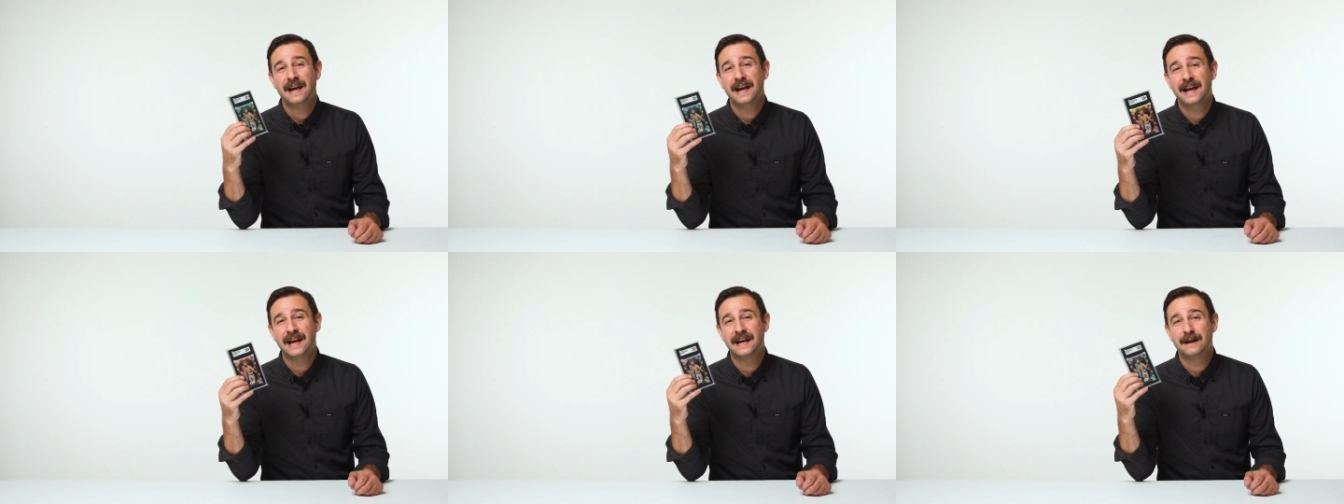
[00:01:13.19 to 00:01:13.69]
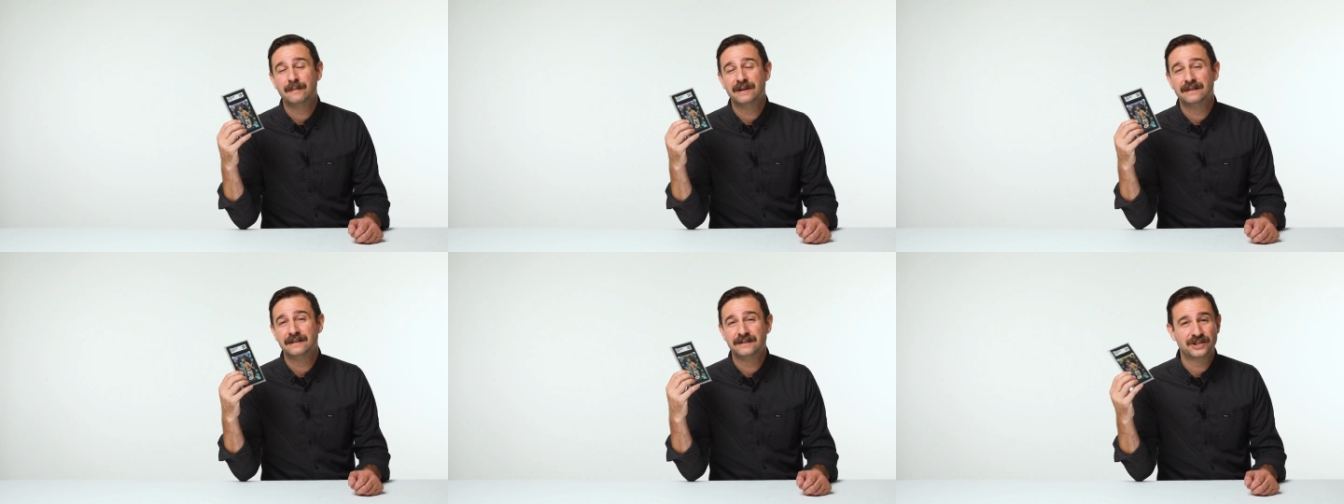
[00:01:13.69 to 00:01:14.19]
And I'm
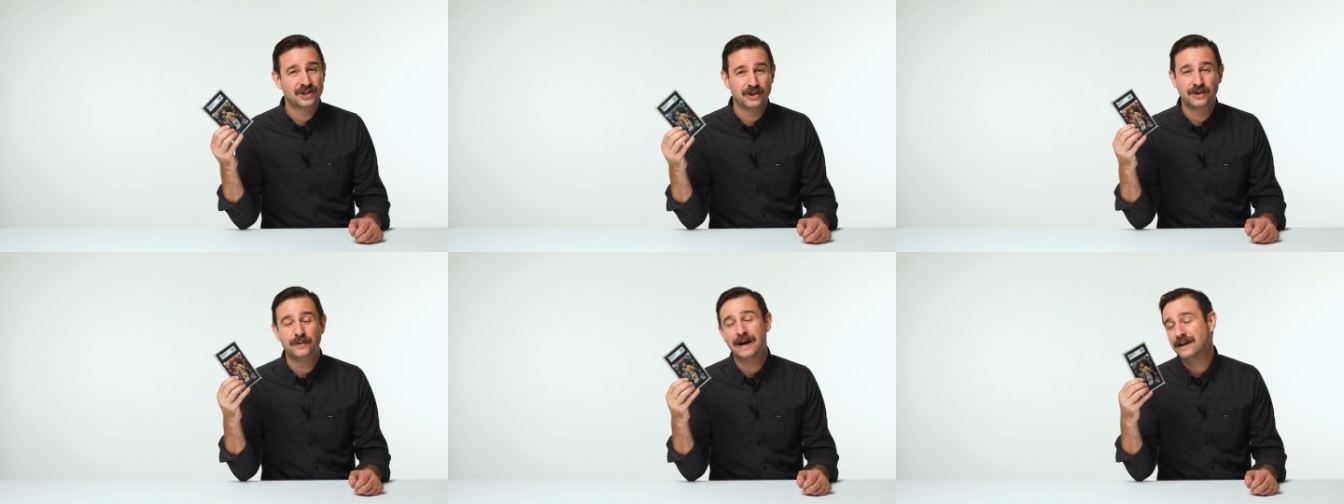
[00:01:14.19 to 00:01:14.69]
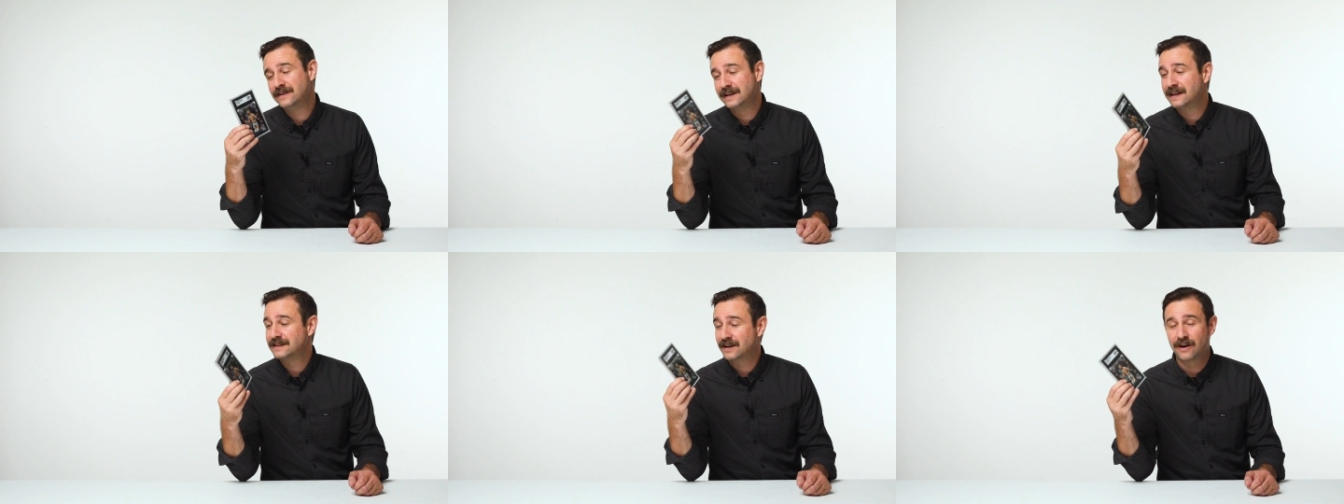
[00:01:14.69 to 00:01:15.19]
gonna show you how you
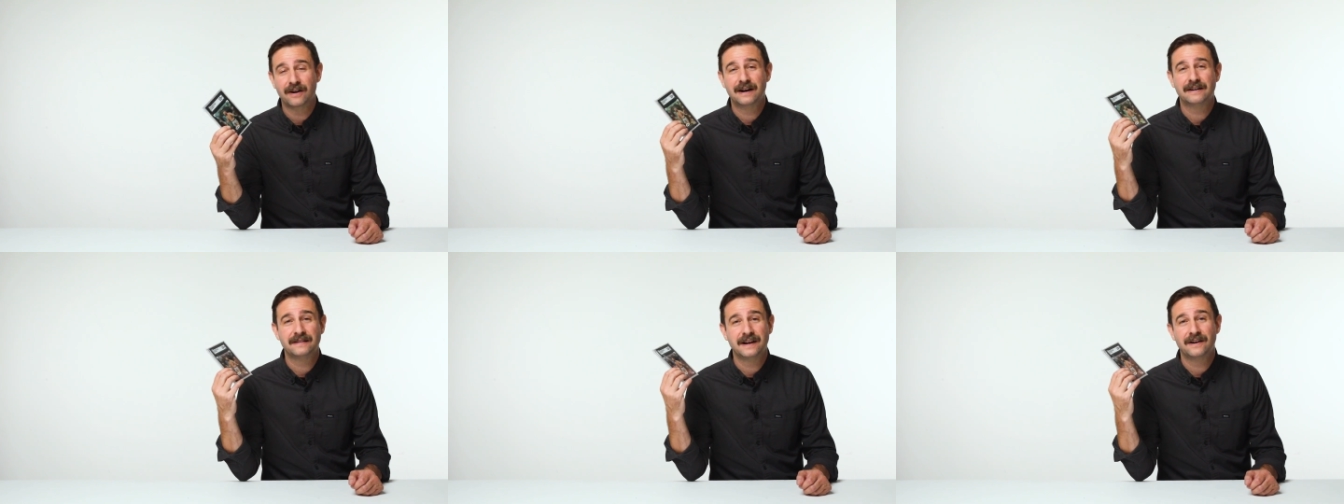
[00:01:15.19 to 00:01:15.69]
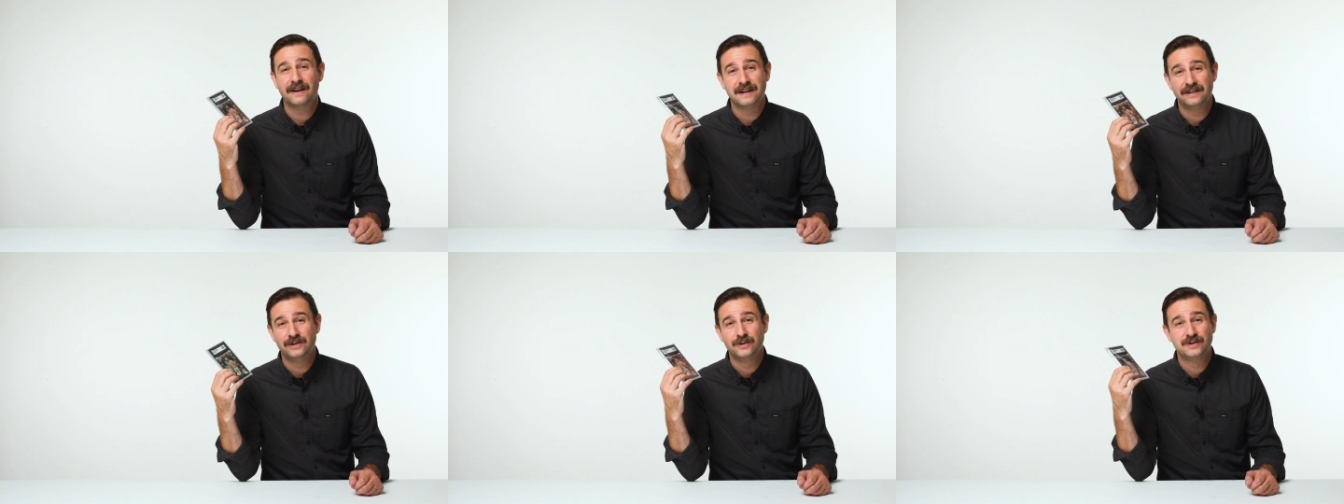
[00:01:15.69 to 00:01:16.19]
get the card out of there
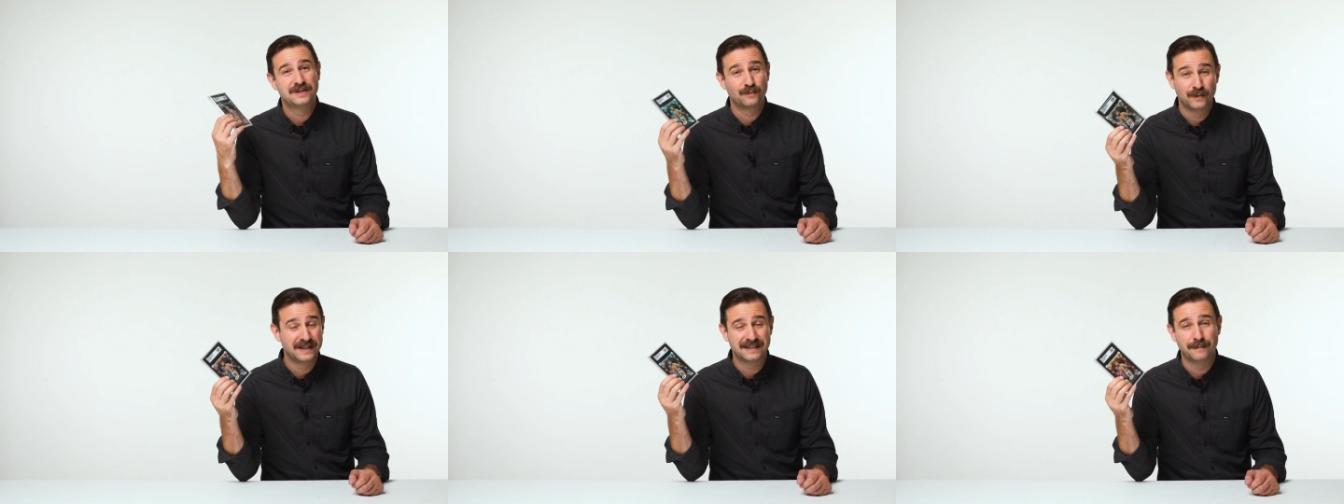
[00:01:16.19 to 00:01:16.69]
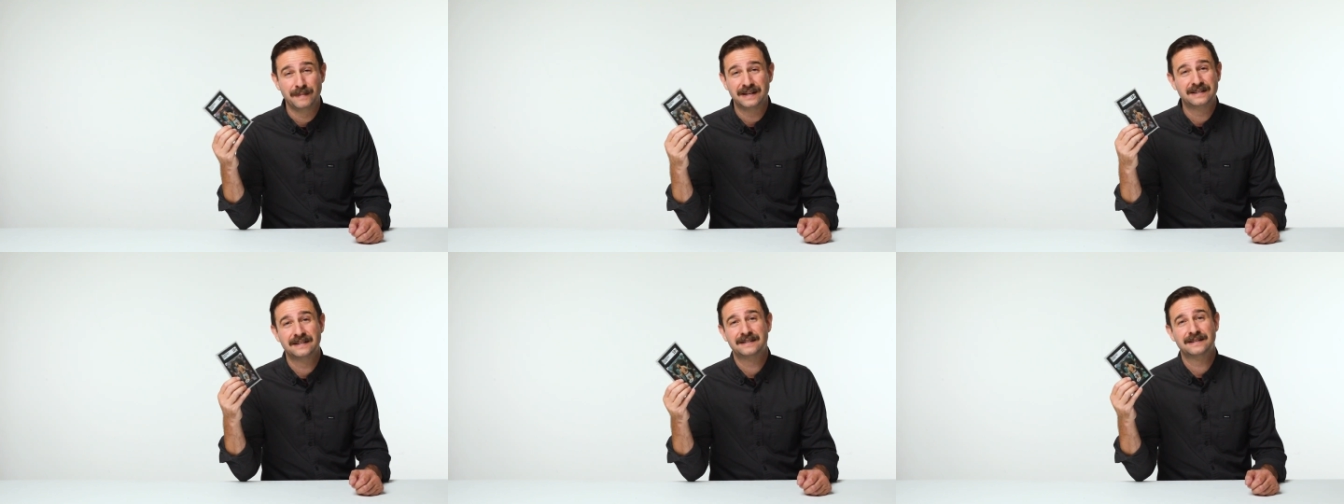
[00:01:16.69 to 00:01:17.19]
and you
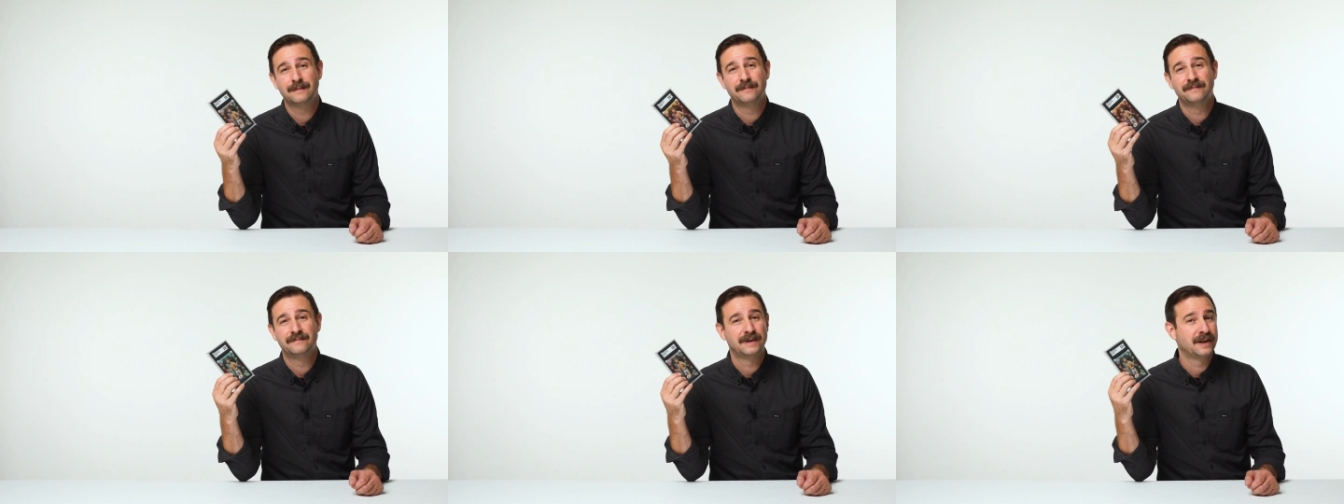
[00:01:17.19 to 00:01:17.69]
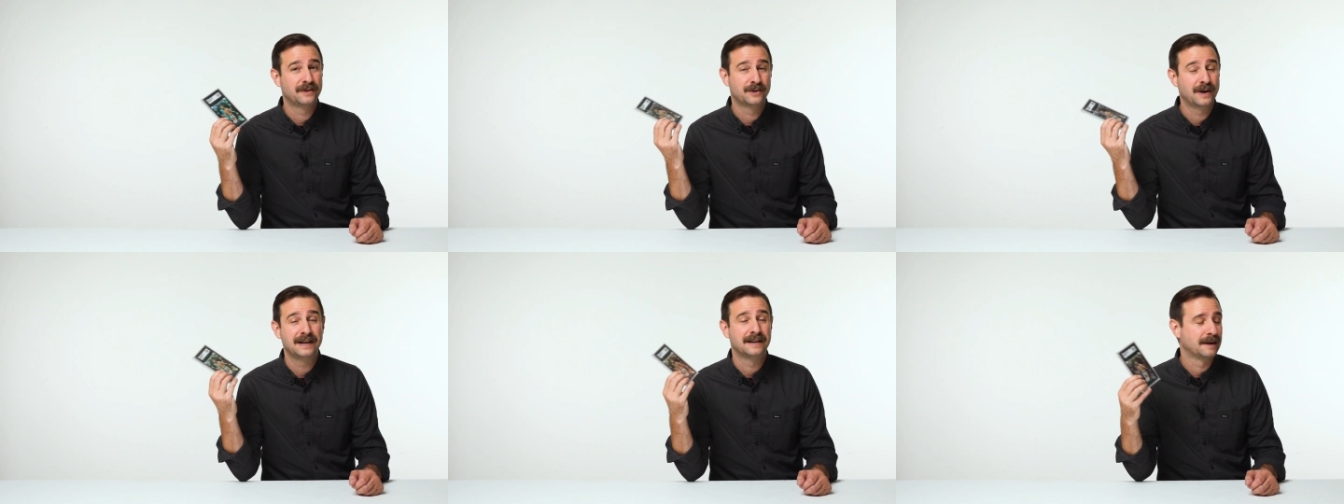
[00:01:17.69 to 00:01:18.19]
resubmit to some other
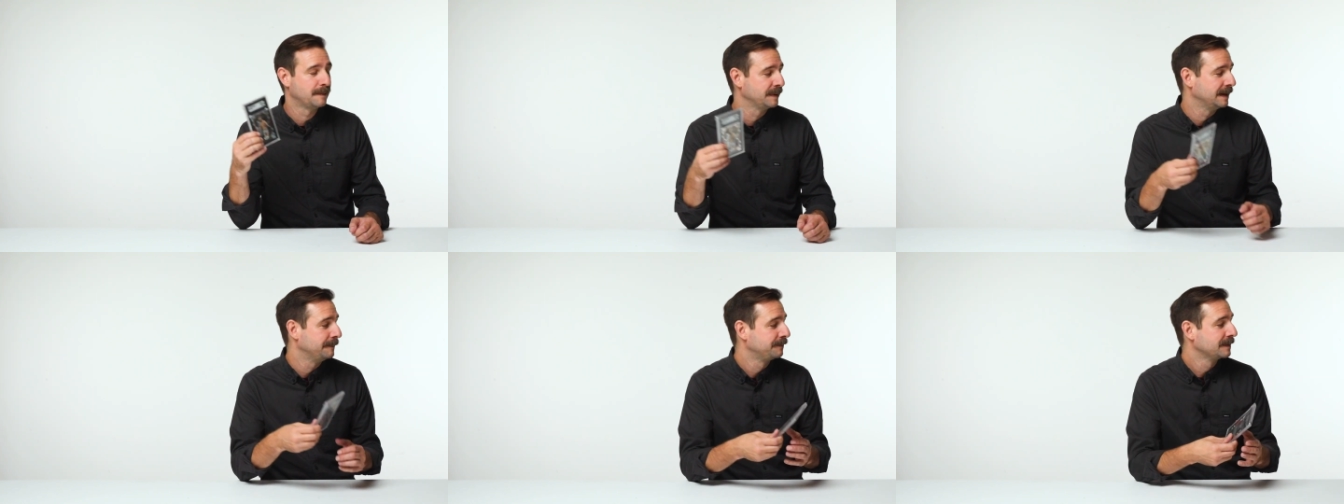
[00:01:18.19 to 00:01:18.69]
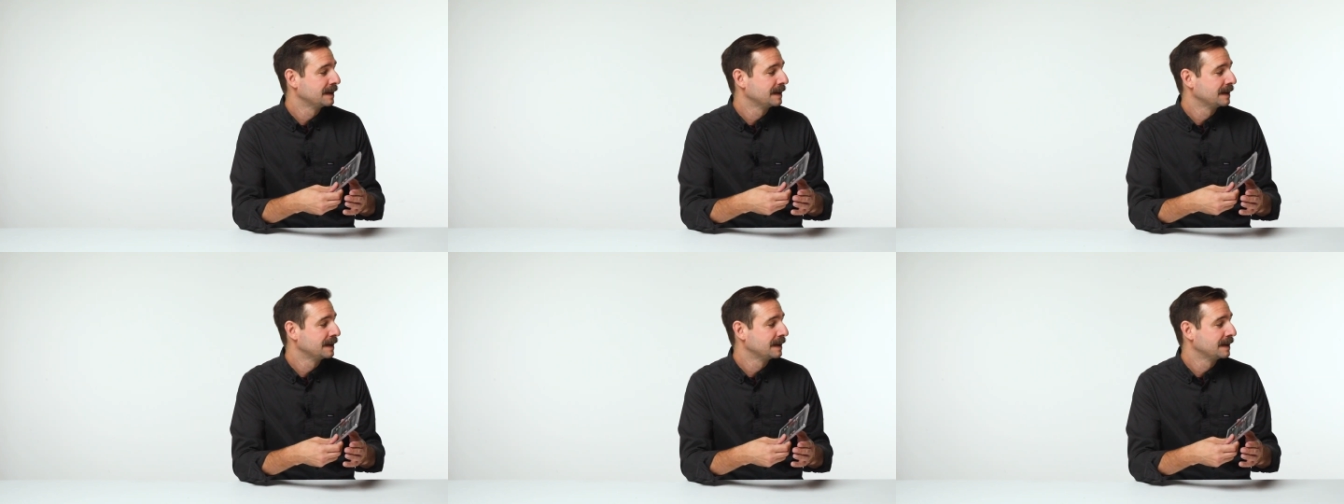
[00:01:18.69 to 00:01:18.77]
grading company.